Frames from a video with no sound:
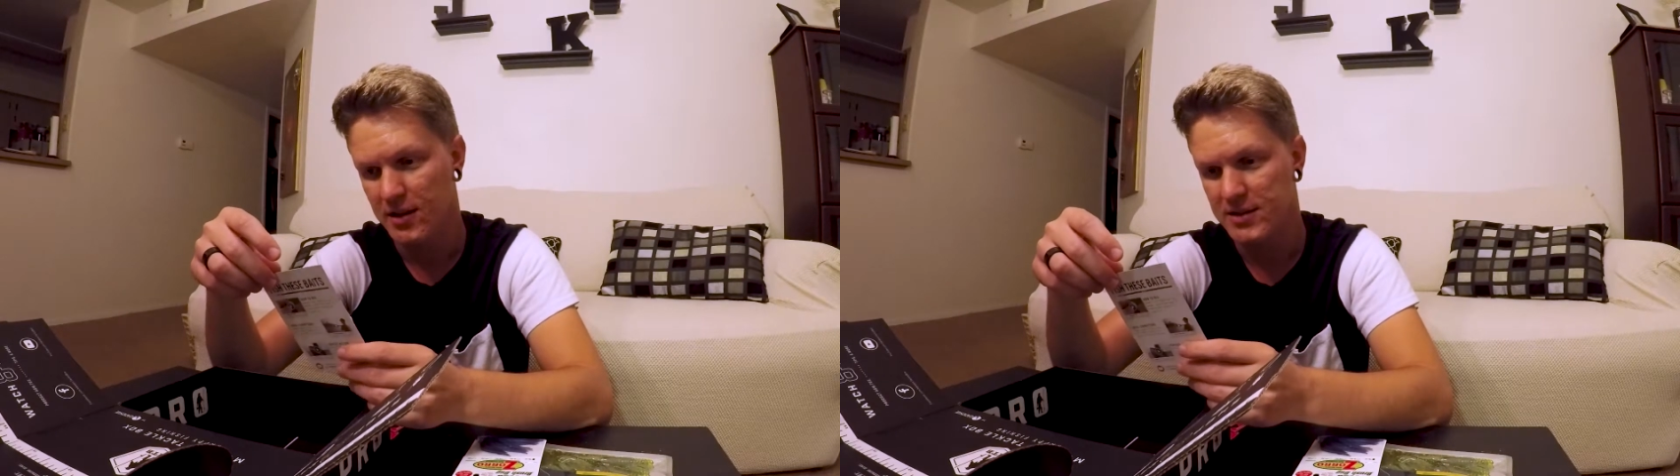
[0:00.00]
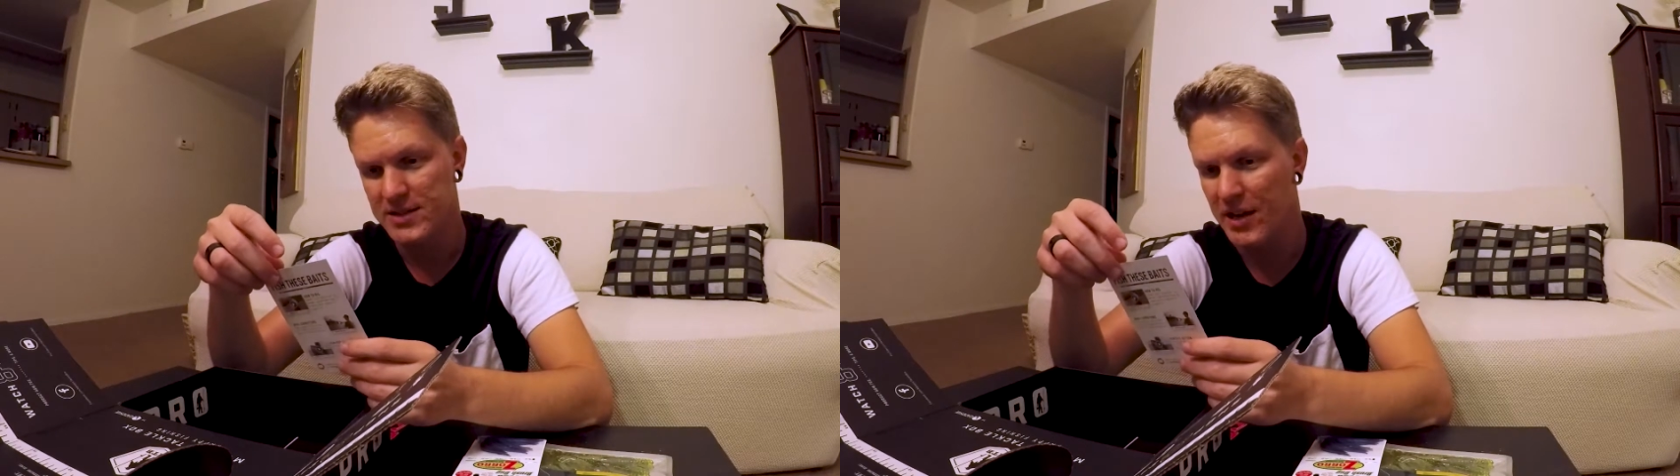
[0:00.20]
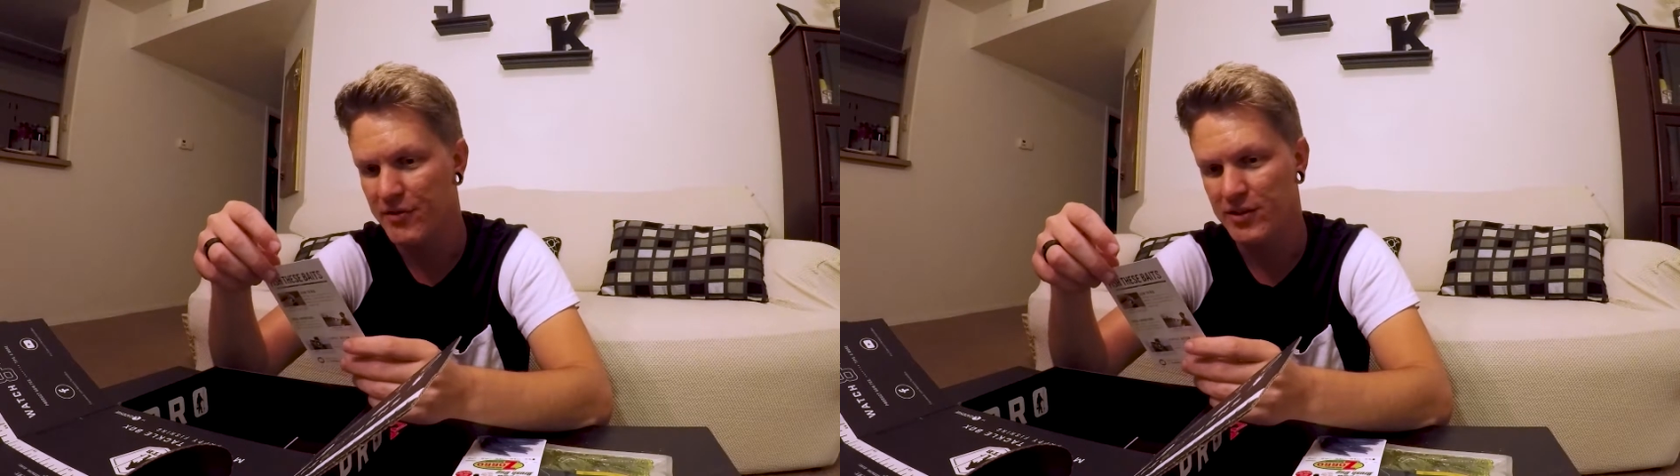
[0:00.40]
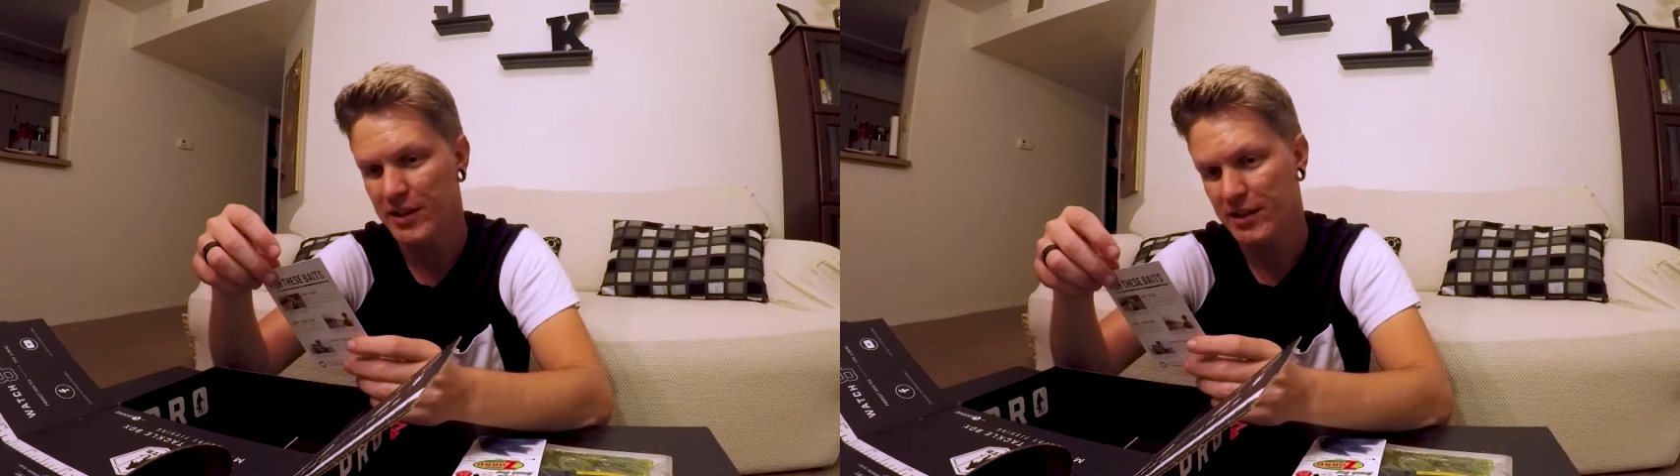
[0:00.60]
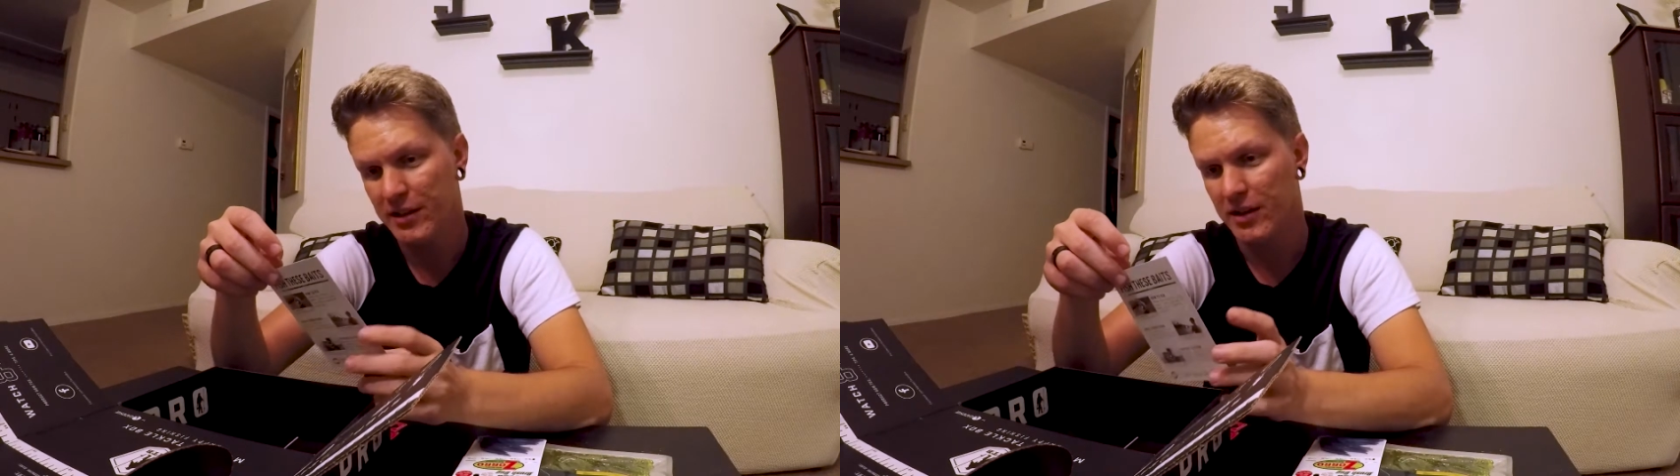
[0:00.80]

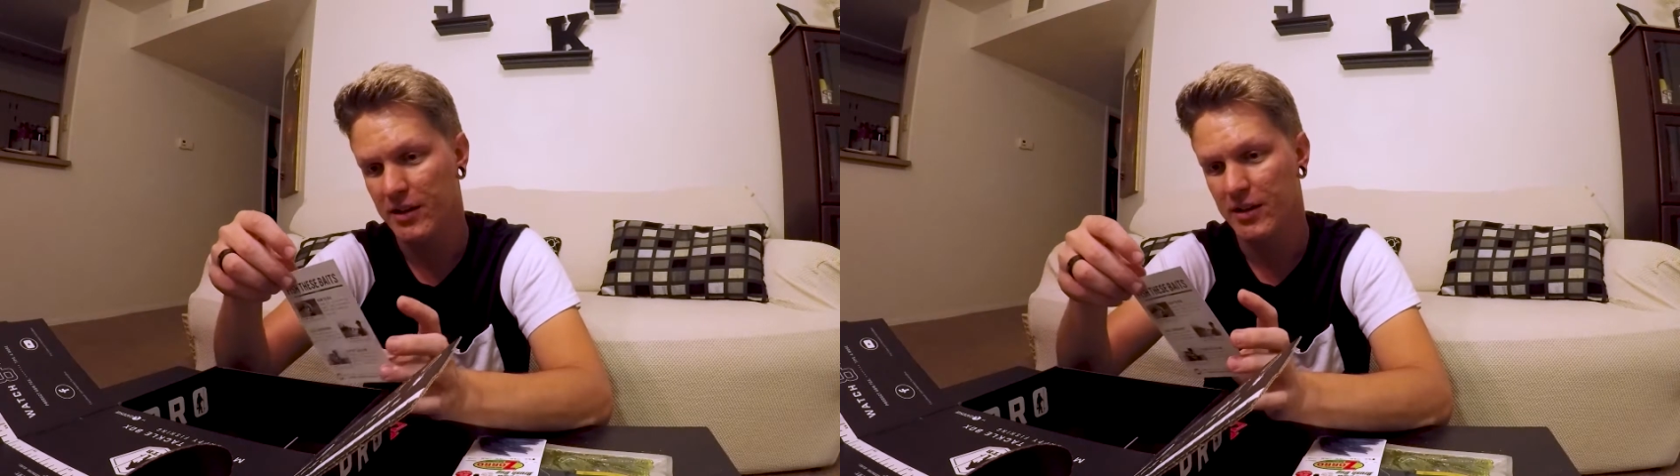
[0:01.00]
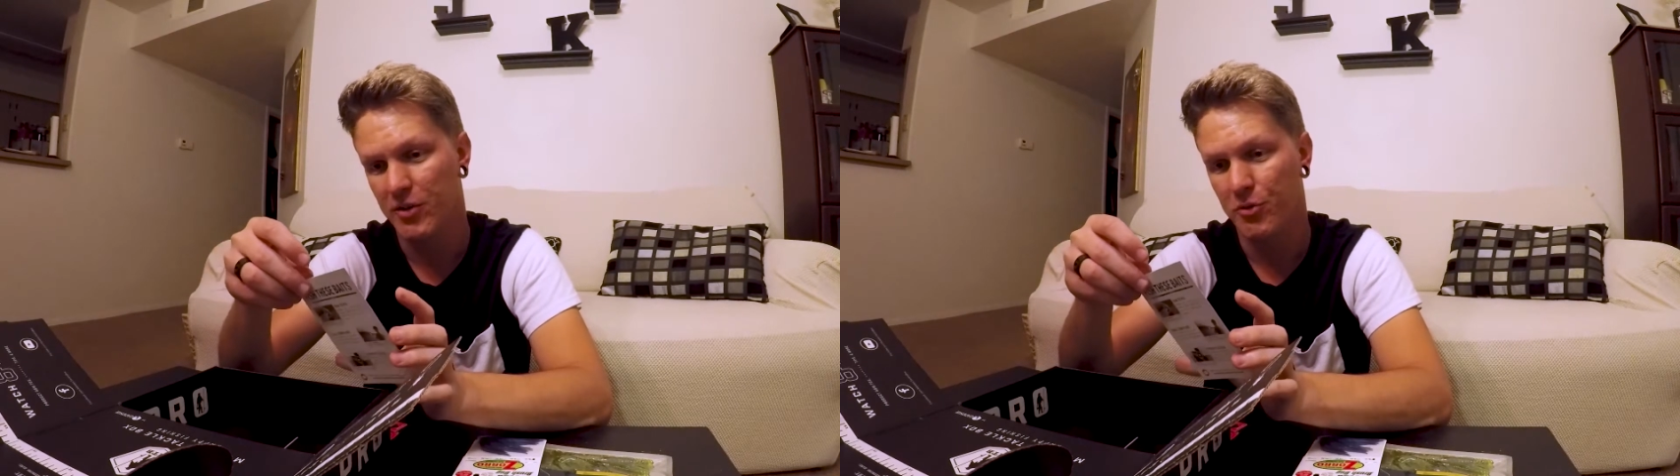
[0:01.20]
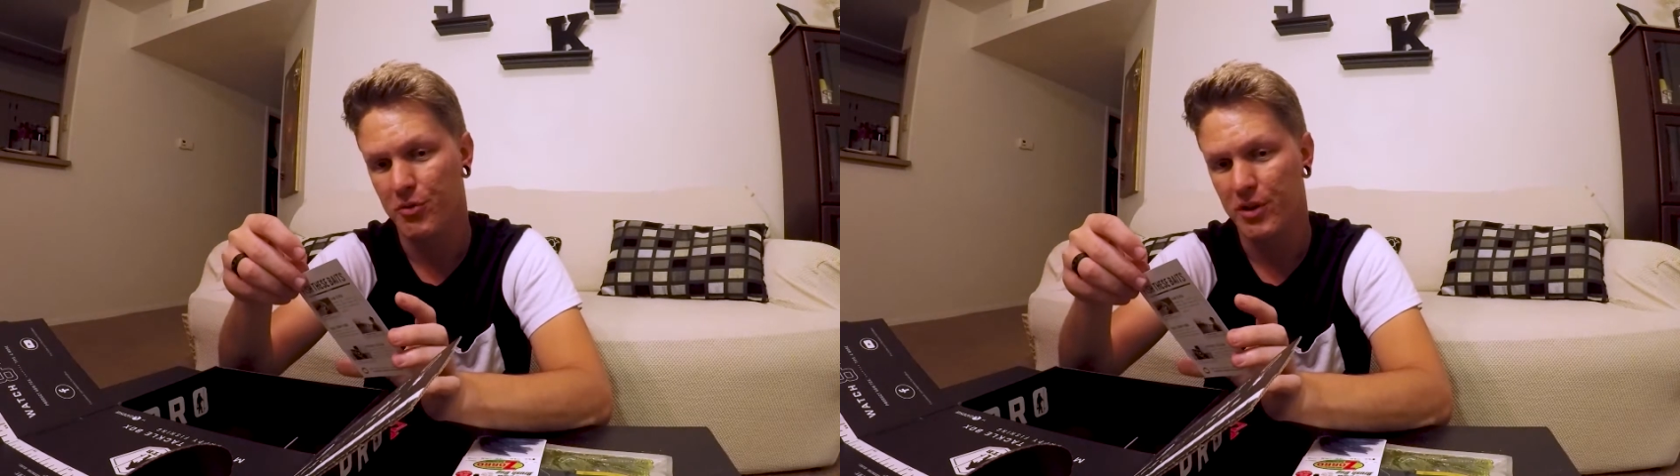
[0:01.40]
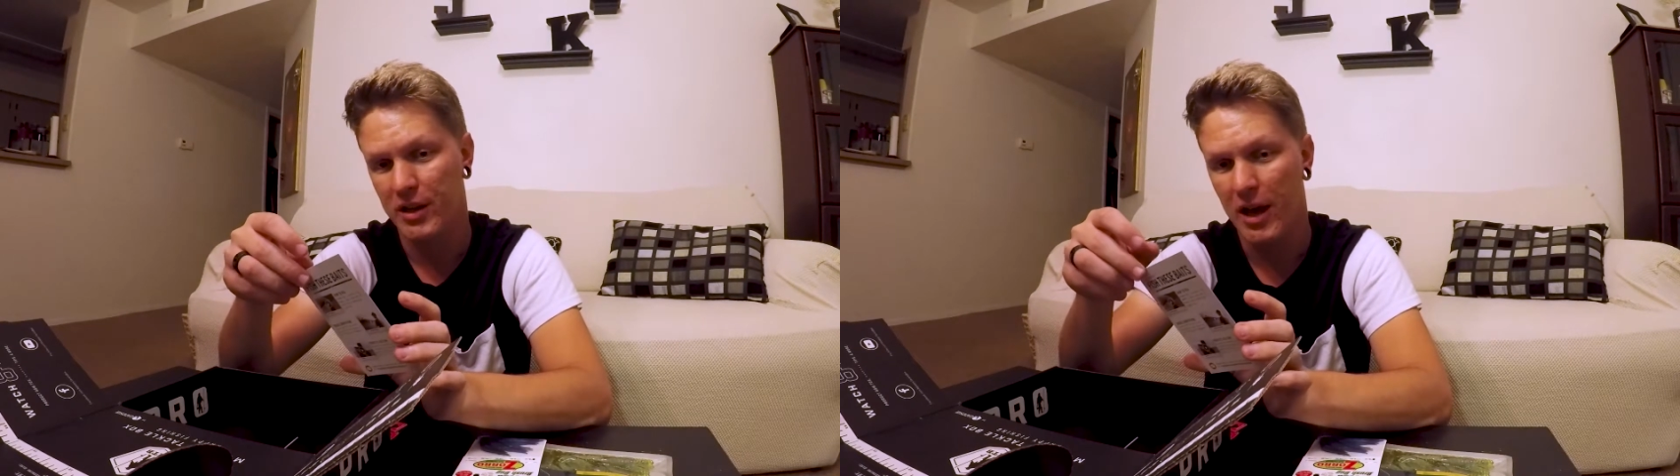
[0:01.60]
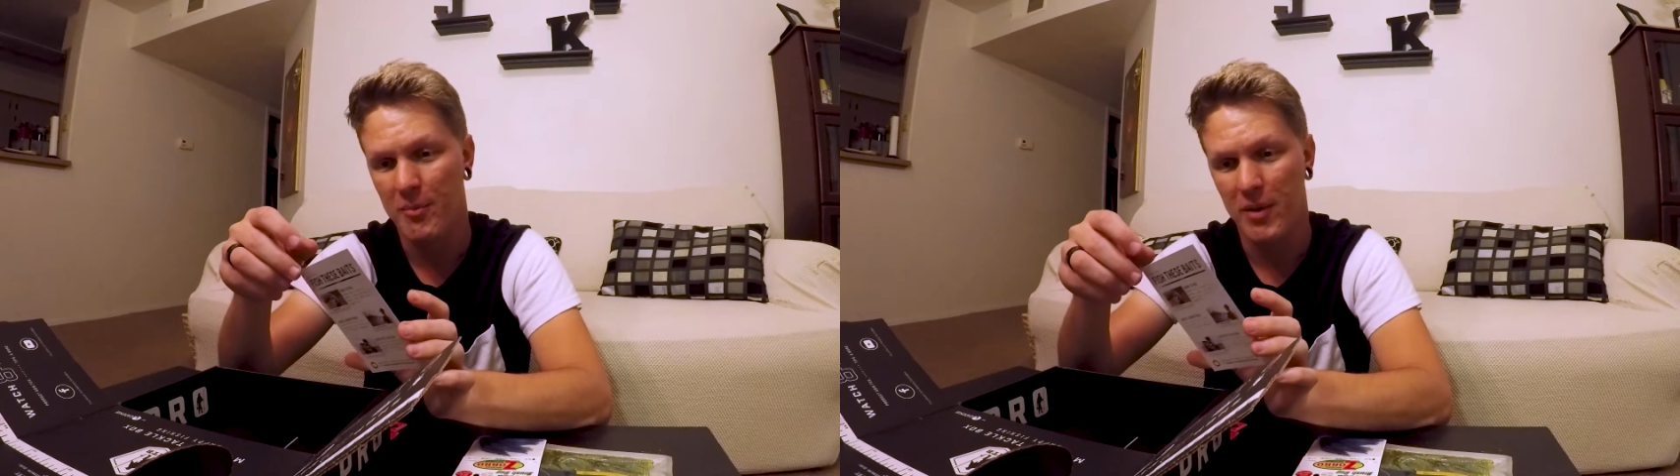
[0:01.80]
definitely
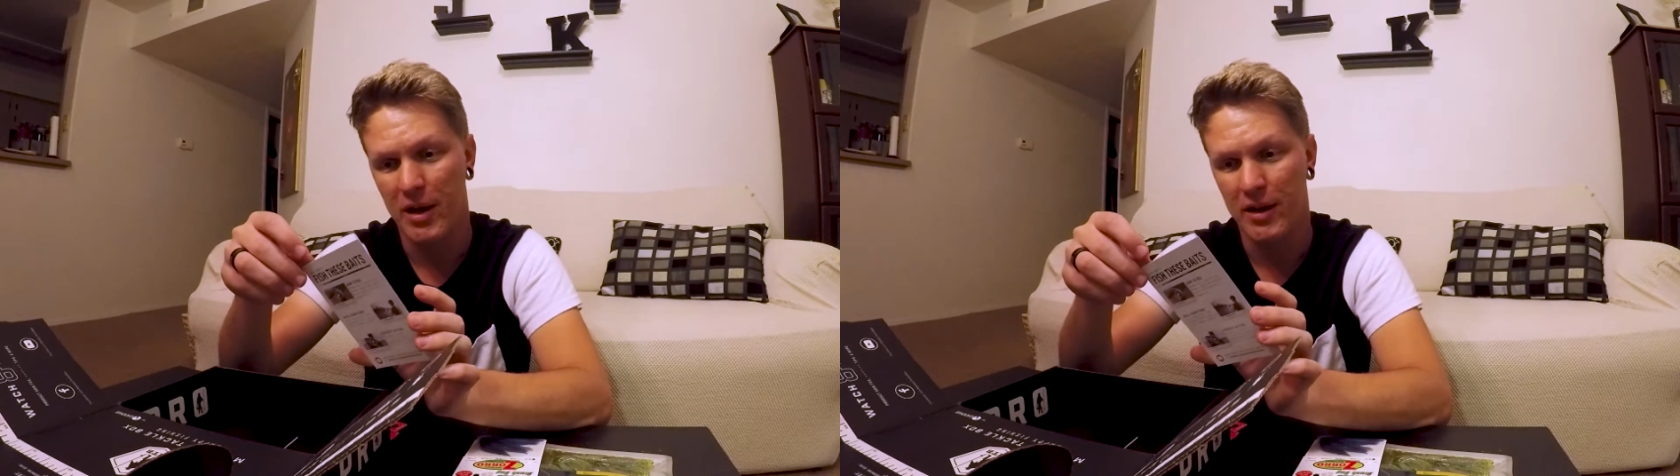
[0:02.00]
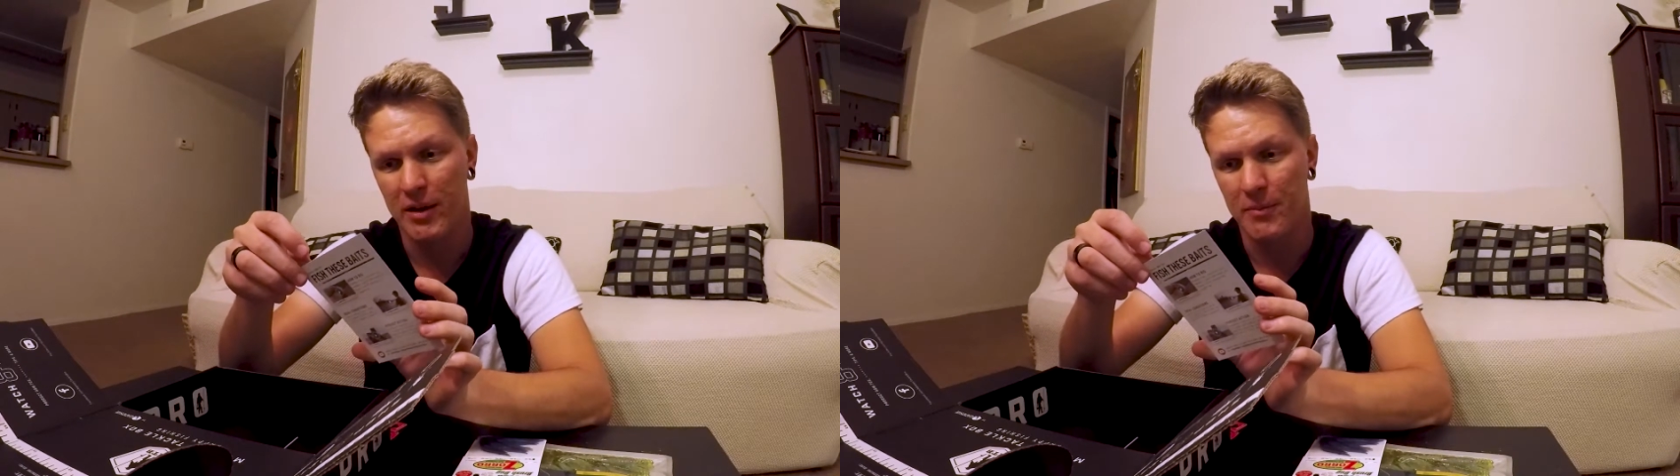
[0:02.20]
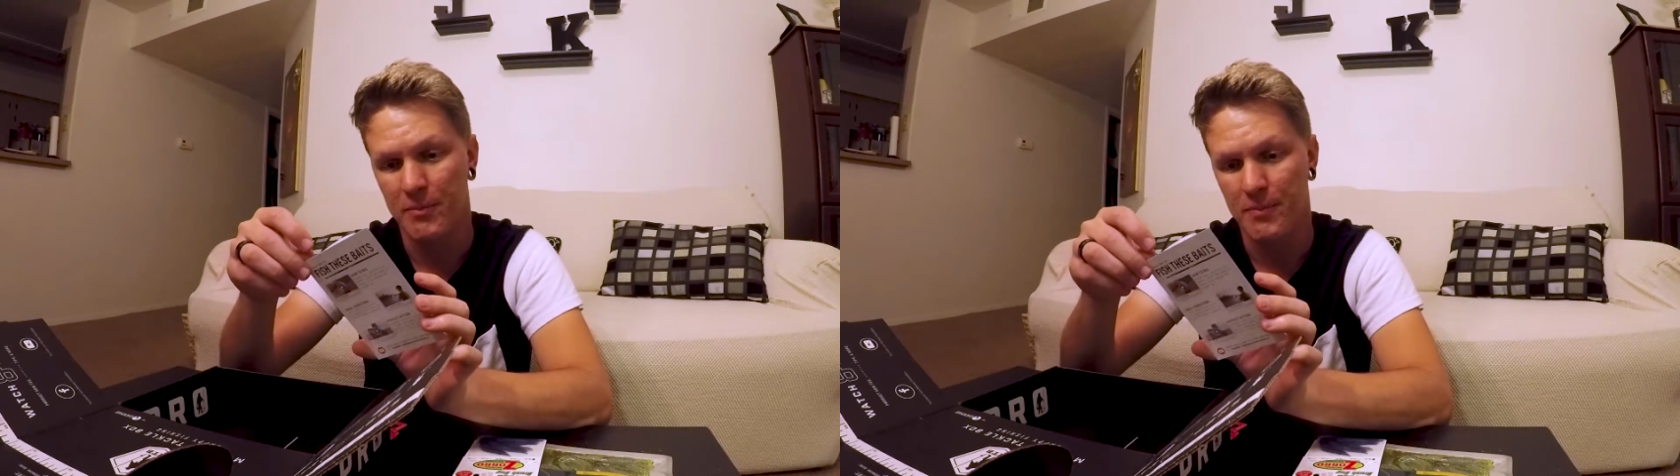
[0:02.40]
got my